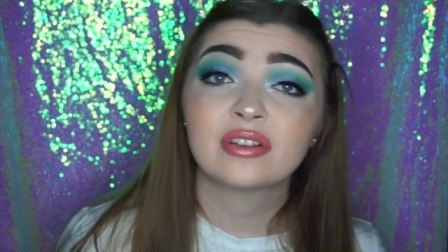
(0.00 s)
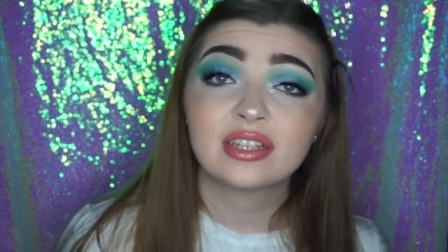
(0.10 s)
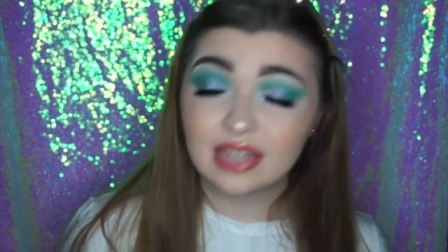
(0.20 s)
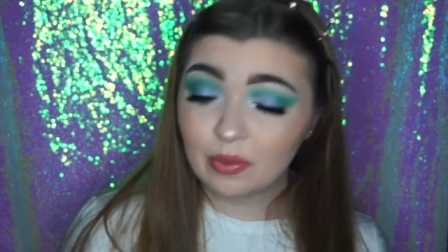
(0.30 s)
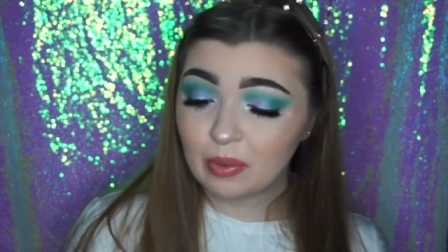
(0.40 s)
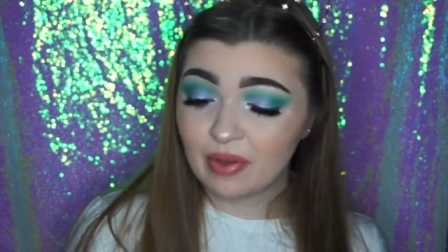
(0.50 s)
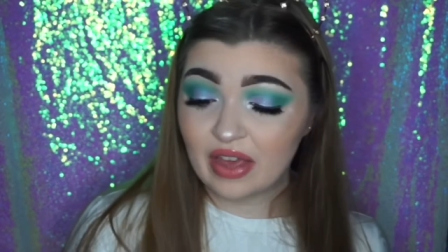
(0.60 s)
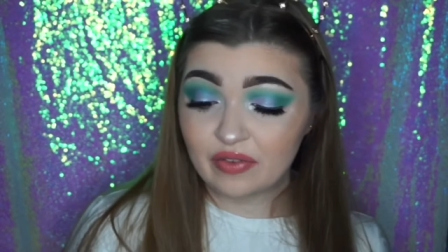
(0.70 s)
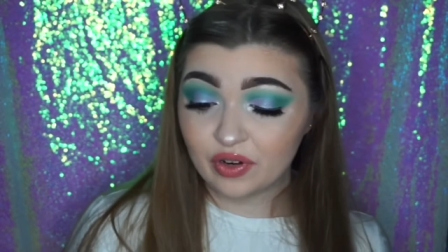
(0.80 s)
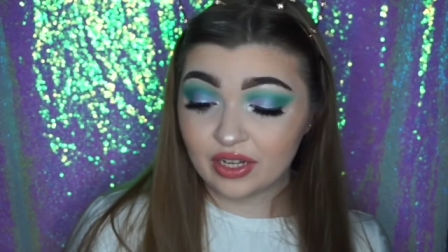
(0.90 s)
This is like one of my
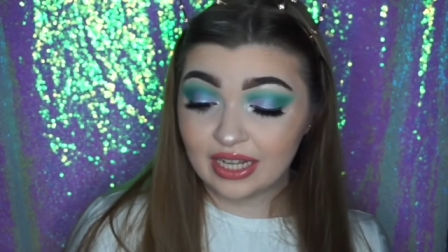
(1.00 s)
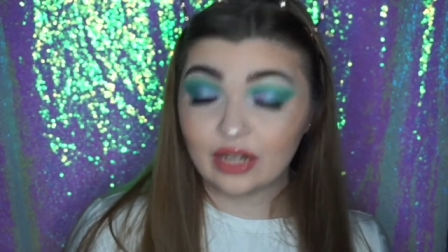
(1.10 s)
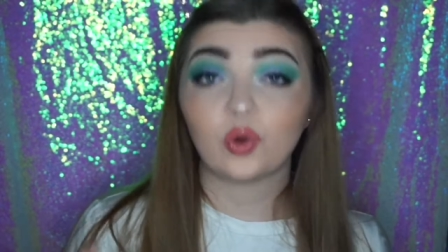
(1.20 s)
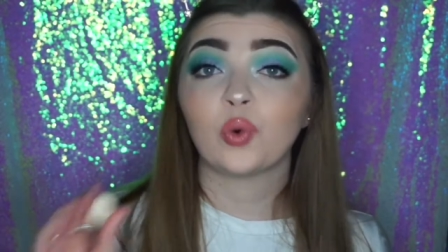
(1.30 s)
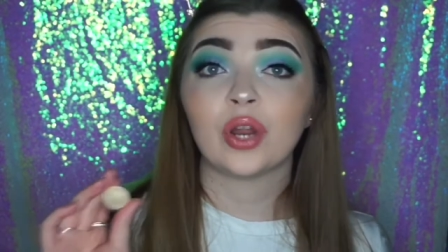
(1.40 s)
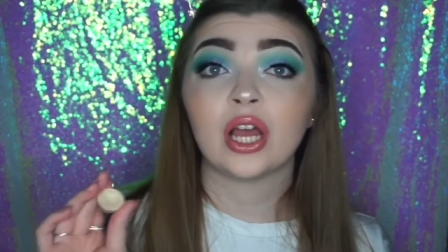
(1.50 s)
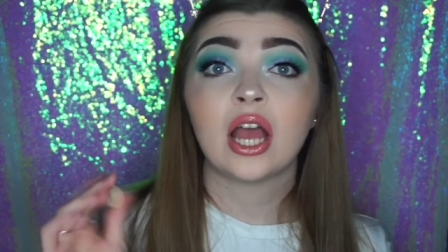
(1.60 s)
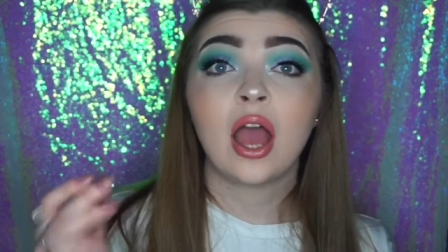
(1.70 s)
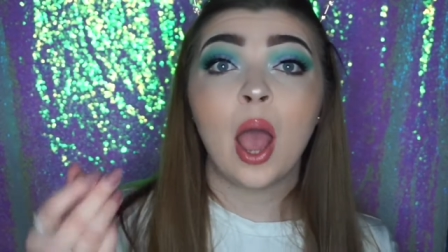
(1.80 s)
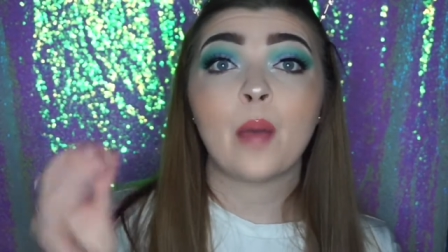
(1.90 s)
favourite Inner Corner
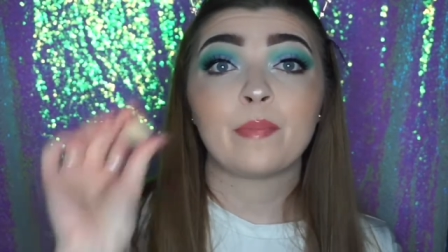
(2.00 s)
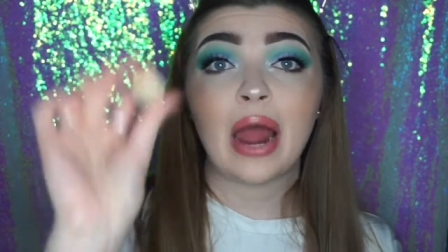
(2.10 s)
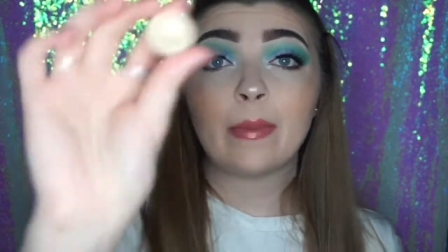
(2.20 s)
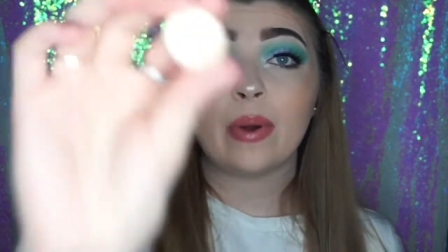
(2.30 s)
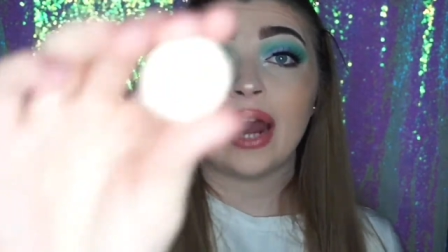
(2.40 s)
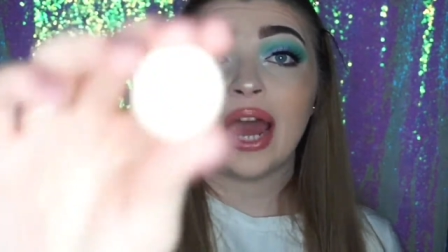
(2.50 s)
and Brow Bone